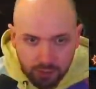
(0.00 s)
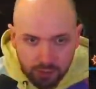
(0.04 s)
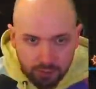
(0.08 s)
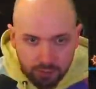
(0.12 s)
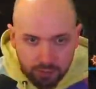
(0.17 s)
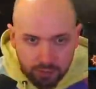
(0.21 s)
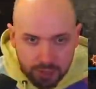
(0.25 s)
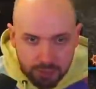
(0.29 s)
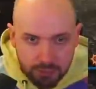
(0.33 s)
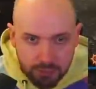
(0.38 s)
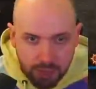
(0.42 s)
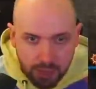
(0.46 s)

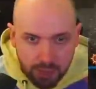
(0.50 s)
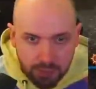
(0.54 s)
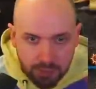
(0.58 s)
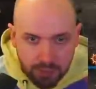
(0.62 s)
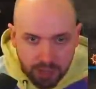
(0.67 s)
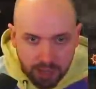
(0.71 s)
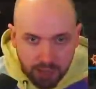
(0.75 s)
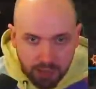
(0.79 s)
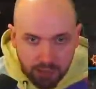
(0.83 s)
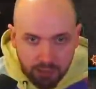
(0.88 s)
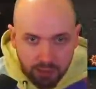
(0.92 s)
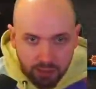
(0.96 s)
This pops
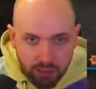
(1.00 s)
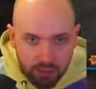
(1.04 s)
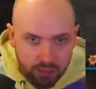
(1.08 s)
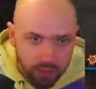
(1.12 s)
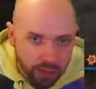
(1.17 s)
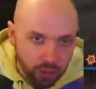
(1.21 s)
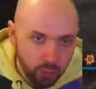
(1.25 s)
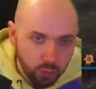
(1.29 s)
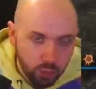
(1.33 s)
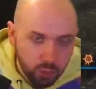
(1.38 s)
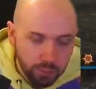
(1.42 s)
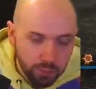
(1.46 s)
out. Like
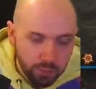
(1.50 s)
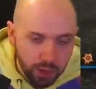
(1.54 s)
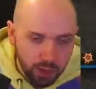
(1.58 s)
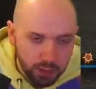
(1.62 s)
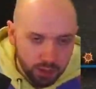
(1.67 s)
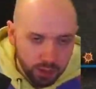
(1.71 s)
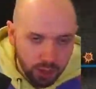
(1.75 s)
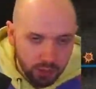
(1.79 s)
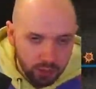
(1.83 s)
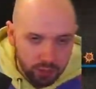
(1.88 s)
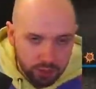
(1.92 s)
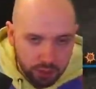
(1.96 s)
you wouldn't. I
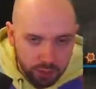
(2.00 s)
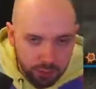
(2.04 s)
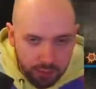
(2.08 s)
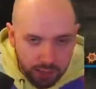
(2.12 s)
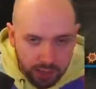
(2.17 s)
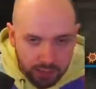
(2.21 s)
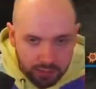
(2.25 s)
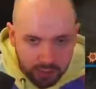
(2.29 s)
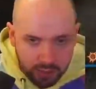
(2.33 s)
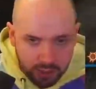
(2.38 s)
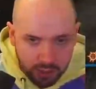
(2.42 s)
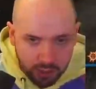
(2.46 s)
don't think you'll be able
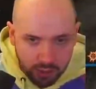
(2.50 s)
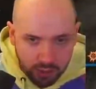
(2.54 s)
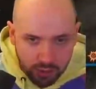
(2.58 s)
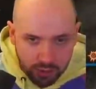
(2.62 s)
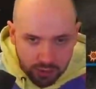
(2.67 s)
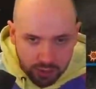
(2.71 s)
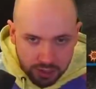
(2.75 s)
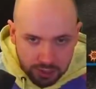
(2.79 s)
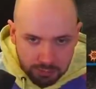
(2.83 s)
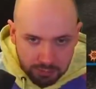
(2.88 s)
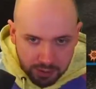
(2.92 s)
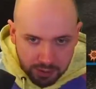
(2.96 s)
to score
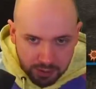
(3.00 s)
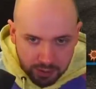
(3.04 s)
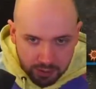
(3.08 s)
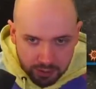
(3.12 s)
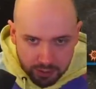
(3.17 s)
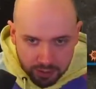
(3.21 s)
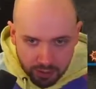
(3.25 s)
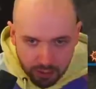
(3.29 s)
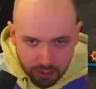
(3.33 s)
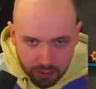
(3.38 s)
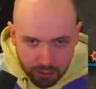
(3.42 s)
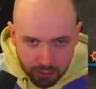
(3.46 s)
this
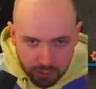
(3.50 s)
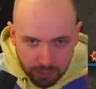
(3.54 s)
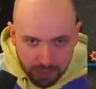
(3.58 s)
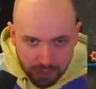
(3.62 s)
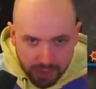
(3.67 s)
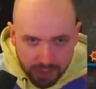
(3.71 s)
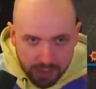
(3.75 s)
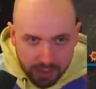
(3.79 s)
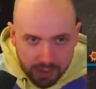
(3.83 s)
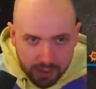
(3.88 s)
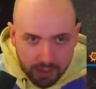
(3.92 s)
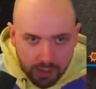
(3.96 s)
because like, you'd be
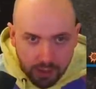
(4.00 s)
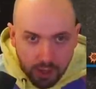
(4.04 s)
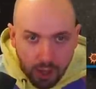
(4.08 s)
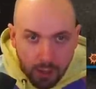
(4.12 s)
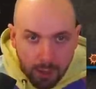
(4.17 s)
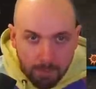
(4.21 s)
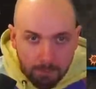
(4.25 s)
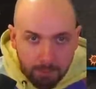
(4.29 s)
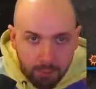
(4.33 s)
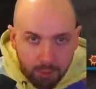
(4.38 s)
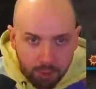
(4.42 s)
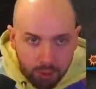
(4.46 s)
here,
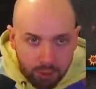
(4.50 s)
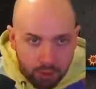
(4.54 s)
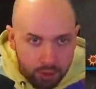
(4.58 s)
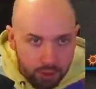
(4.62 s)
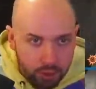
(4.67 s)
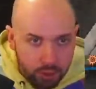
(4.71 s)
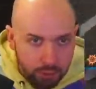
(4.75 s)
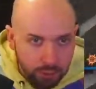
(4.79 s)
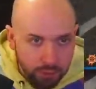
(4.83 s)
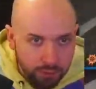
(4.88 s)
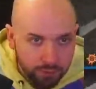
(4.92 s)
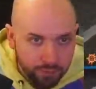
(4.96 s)
but
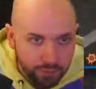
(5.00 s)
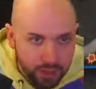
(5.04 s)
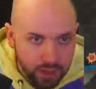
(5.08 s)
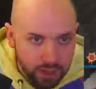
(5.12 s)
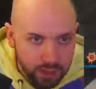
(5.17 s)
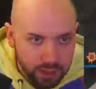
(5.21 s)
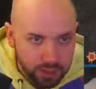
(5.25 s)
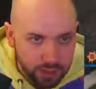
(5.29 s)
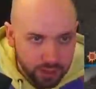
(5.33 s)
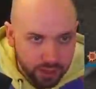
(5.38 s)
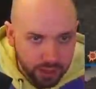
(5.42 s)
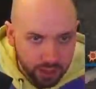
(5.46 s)
you'd be
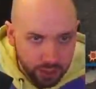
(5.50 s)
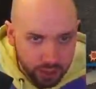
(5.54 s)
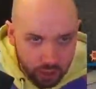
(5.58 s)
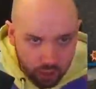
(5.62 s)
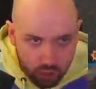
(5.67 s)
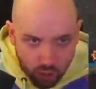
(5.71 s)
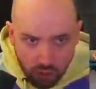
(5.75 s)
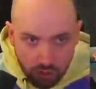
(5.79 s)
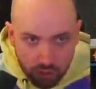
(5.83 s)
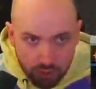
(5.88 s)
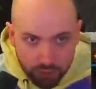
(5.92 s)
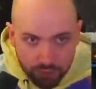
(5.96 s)
first in
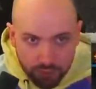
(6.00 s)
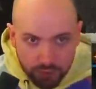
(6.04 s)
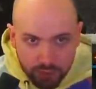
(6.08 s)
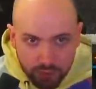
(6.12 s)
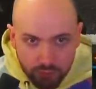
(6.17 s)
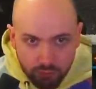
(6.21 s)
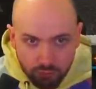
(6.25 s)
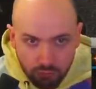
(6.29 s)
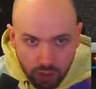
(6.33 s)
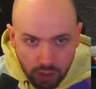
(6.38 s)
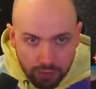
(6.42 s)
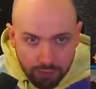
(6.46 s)
control of it
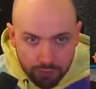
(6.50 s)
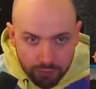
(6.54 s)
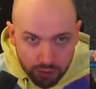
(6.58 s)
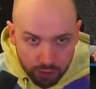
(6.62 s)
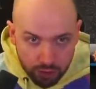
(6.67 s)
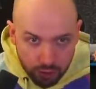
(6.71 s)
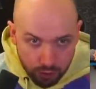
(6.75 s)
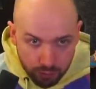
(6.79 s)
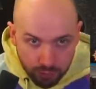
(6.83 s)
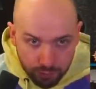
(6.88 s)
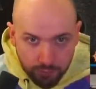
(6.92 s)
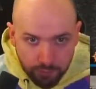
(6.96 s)
rather than
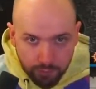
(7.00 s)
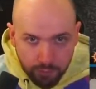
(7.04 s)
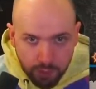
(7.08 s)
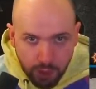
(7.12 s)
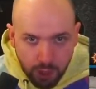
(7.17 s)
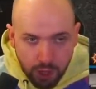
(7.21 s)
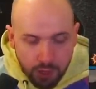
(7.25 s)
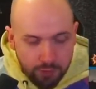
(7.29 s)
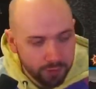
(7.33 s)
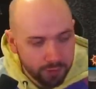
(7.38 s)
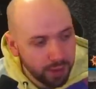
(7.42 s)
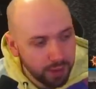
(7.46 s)
coming from
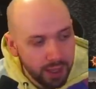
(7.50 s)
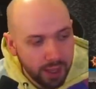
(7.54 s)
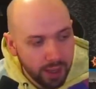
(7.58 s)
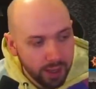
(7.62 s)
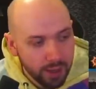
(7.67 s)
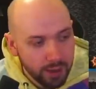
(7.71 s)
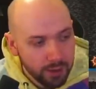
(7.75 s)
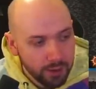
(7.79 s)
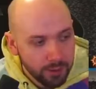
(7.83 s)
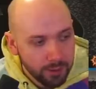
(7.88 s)
over there.